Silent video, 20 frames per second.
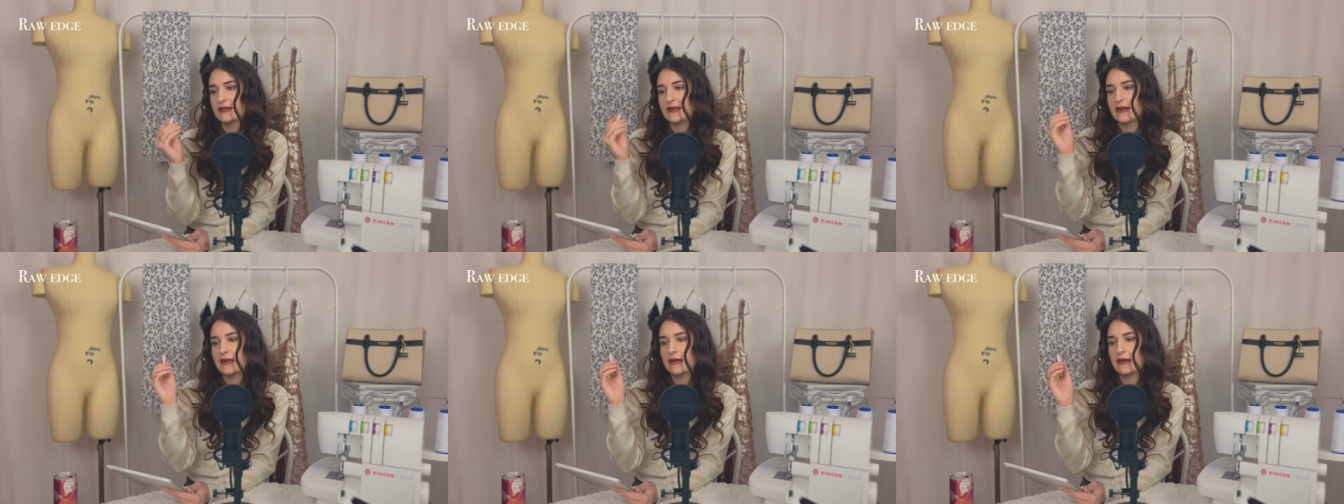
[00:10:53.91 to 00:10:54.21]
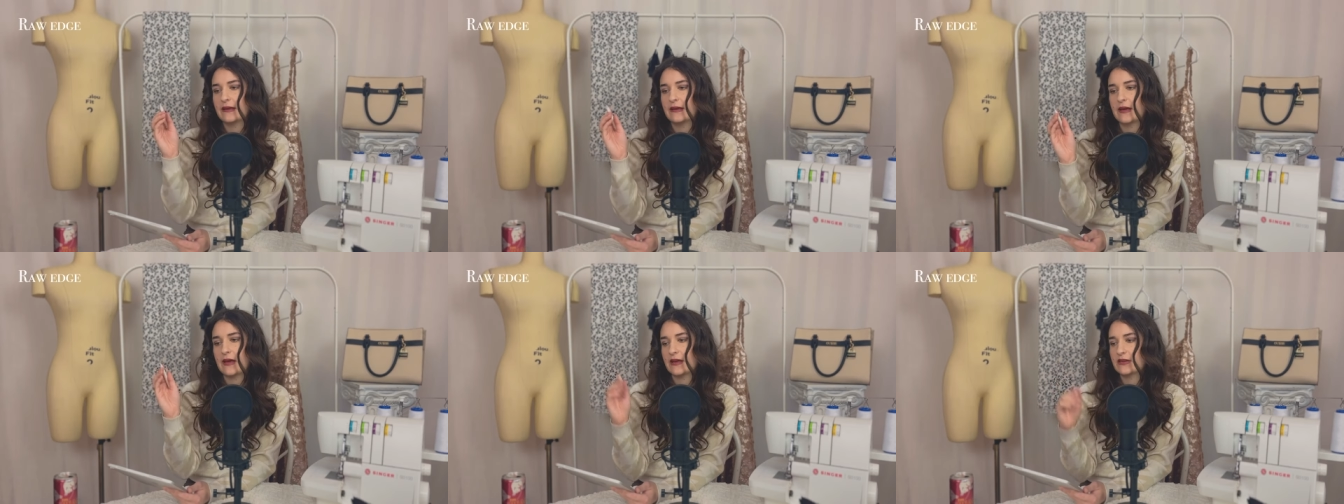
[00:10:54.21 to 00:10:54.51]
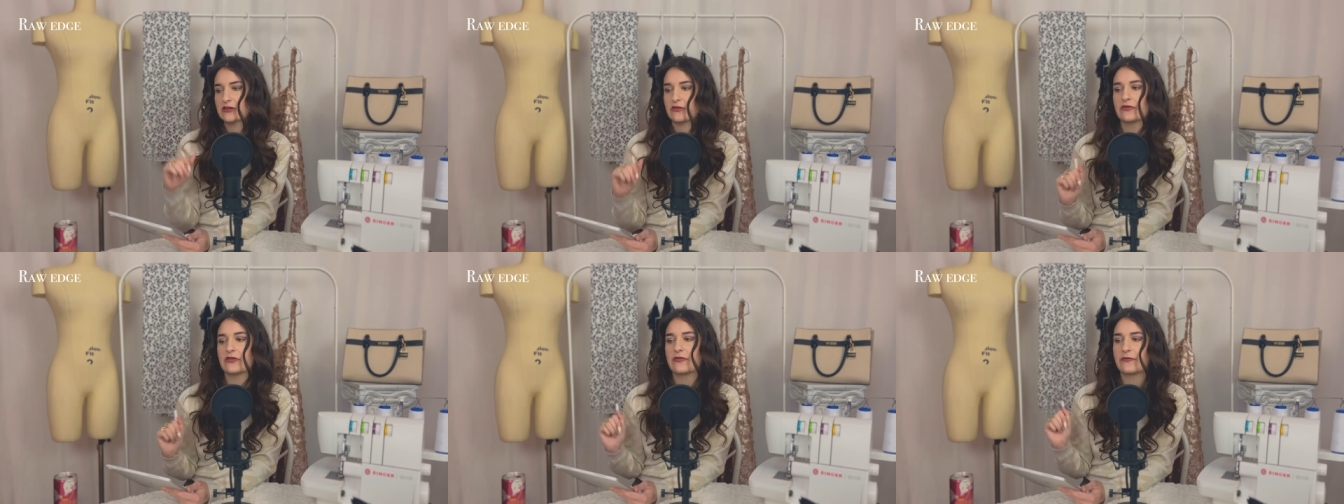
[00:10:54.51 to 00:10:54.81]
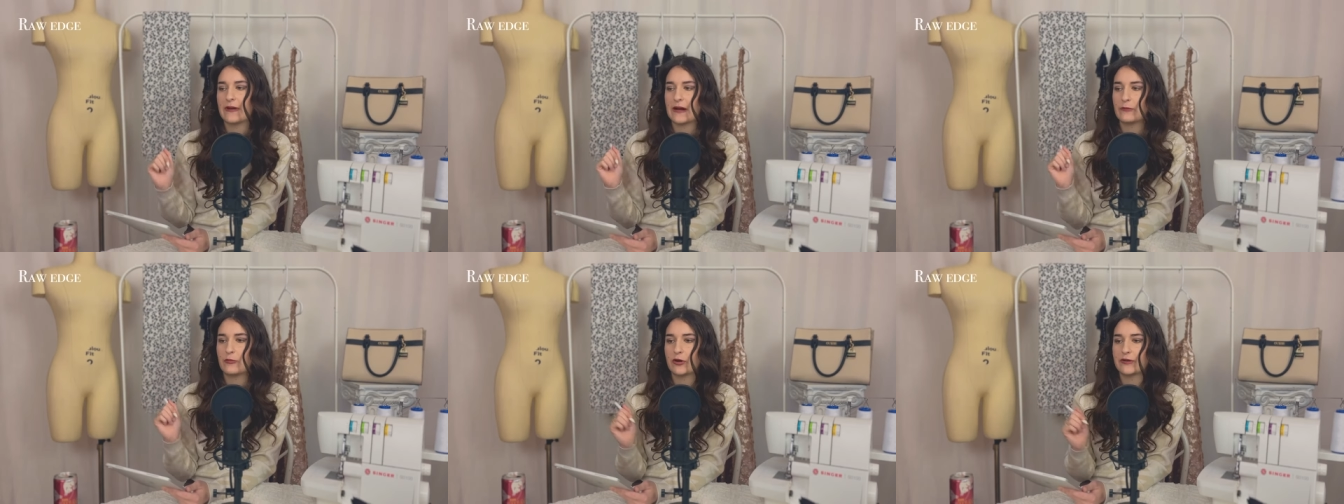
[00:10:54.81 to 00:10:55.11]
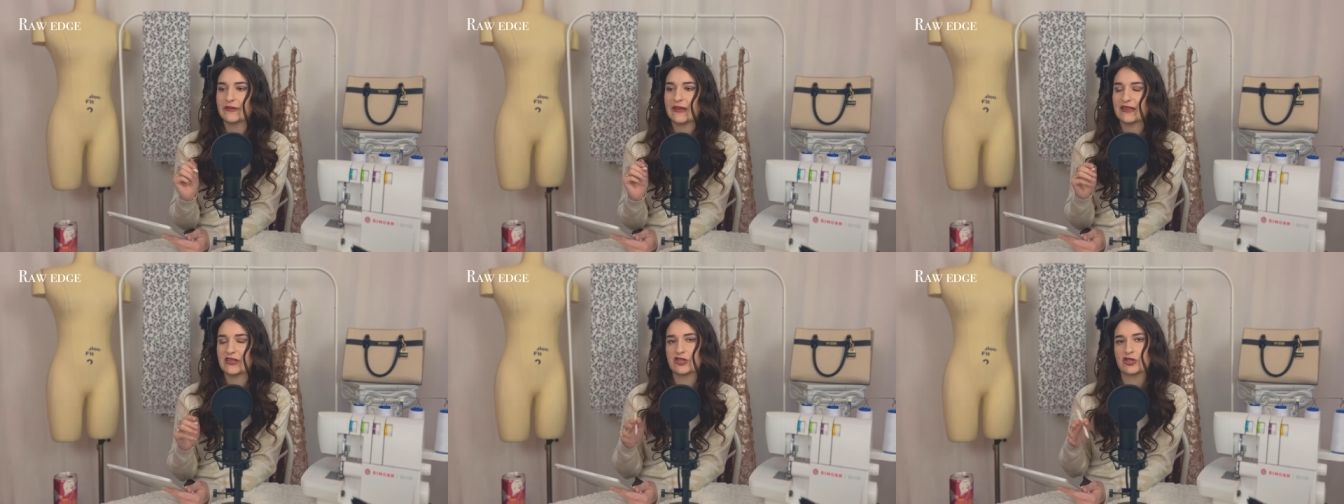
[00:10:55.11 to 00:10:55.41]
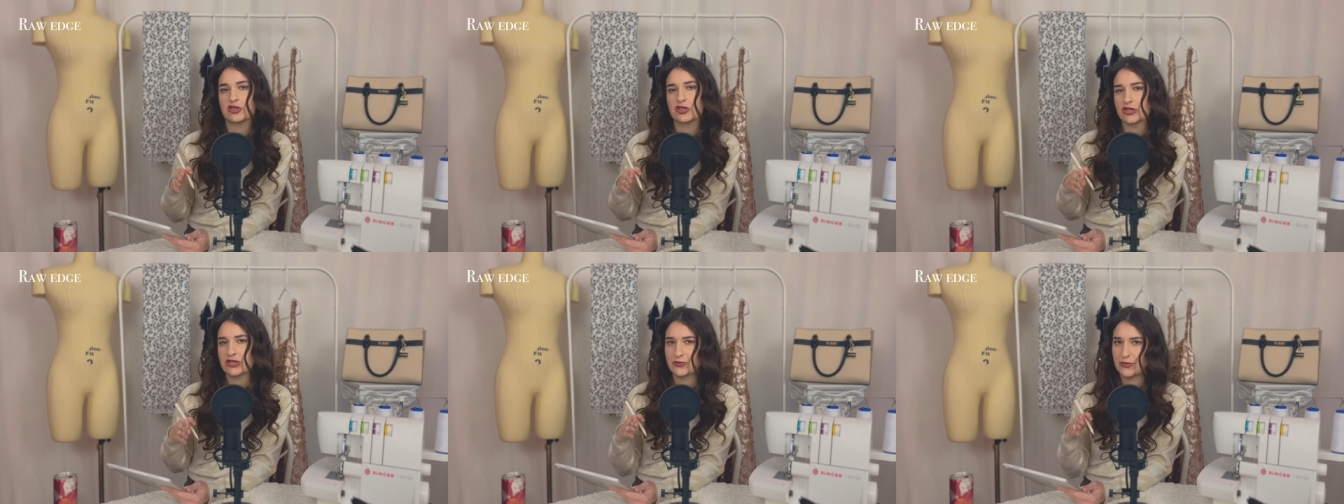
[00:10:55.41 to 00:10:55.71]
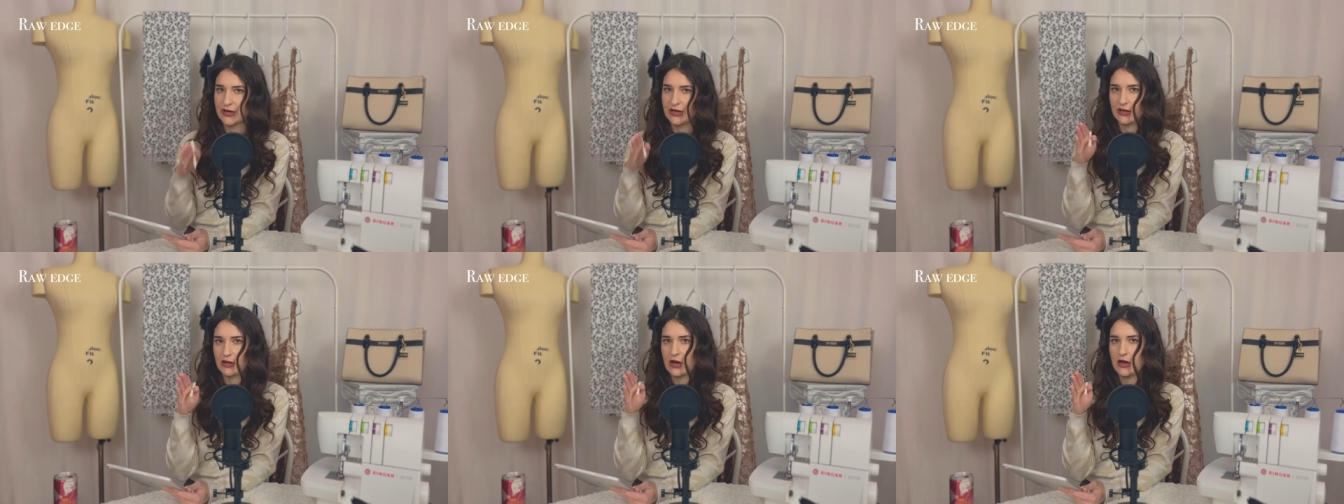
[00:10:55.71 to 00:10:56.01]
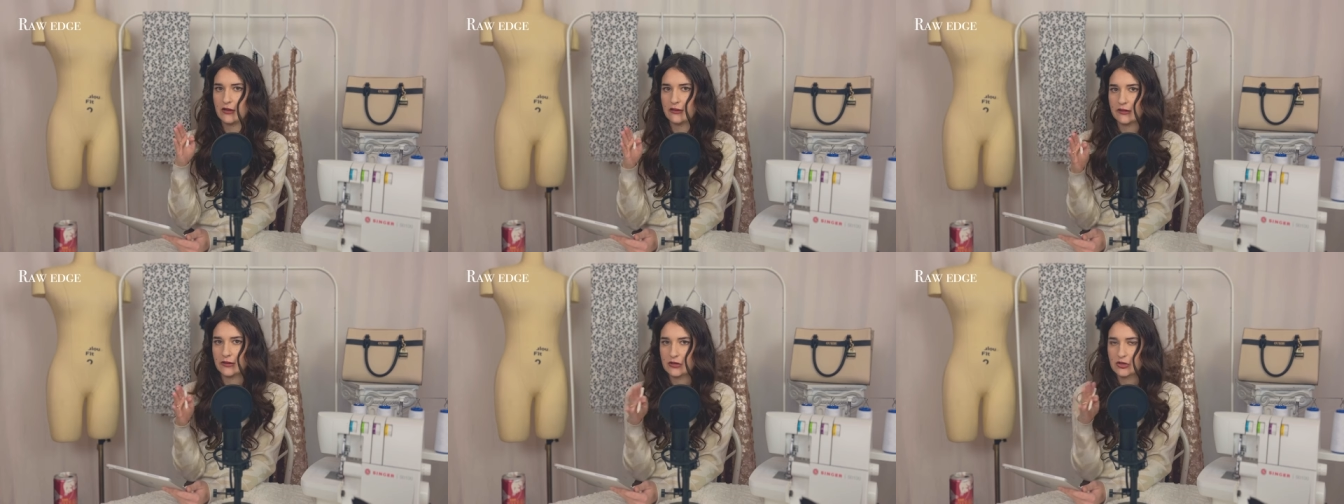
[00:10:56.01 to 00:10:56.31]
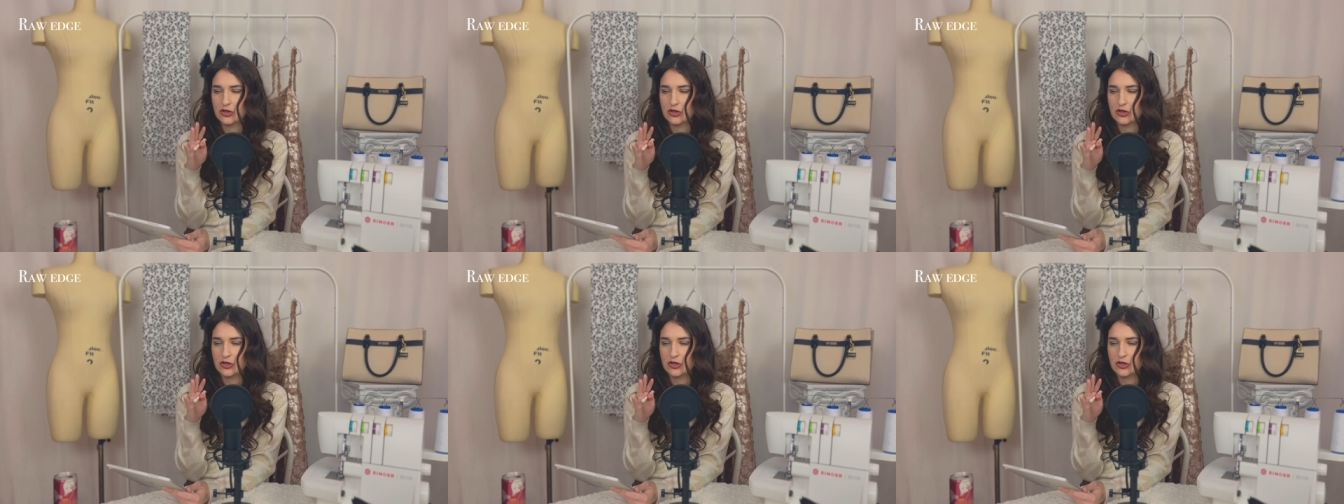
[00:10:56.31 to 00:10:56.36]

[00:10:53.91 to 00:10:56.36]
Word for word: the edge of the fabric that's just been cut.